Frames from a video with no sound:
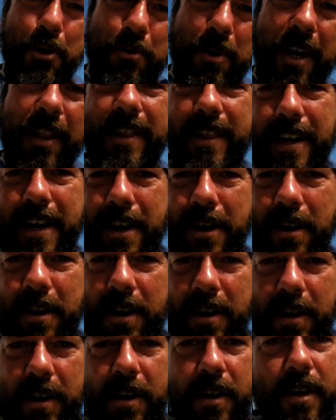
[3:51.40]
and when you get there,
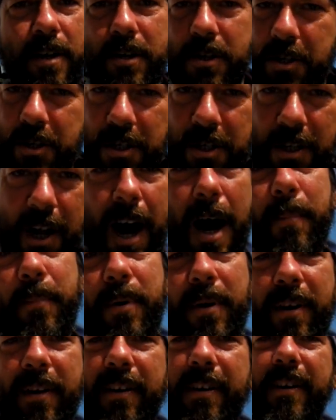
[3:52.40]
stop,
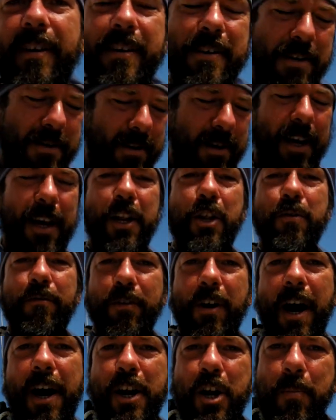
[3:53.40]
and
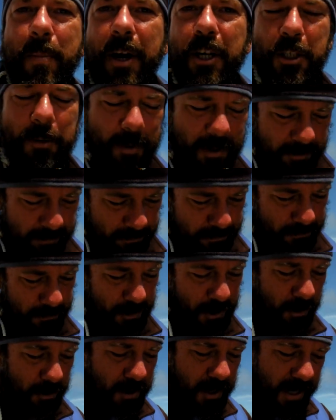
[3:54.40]
you've got your
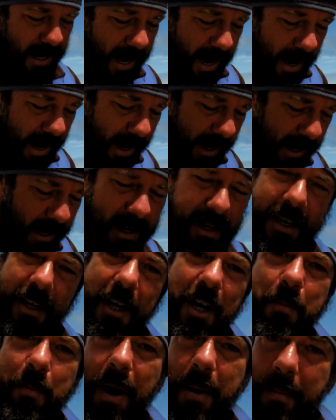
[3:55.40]
measurement. So today,
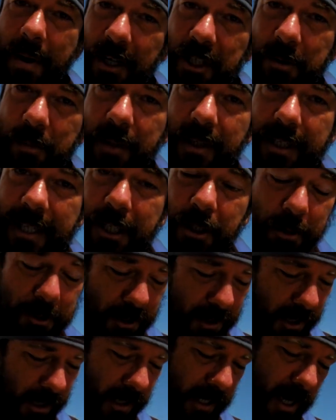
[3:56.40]
my measurement,
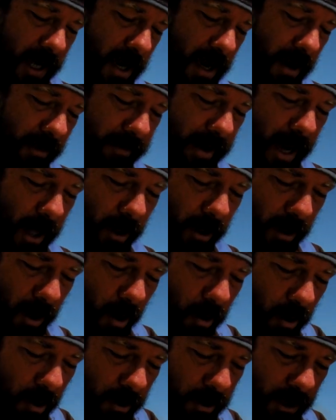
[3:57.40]
interestingly enough, at
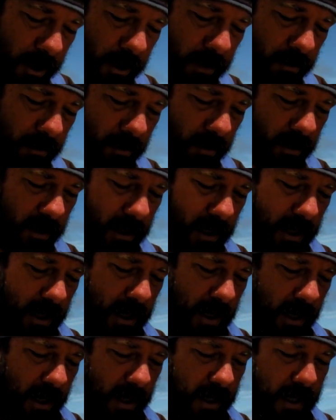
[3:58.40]
local noon,
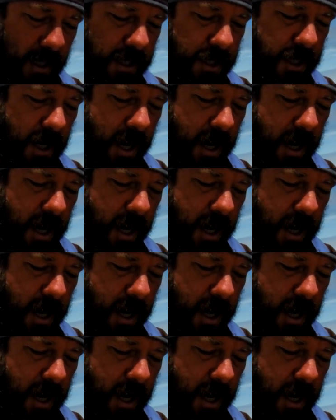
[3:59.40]
the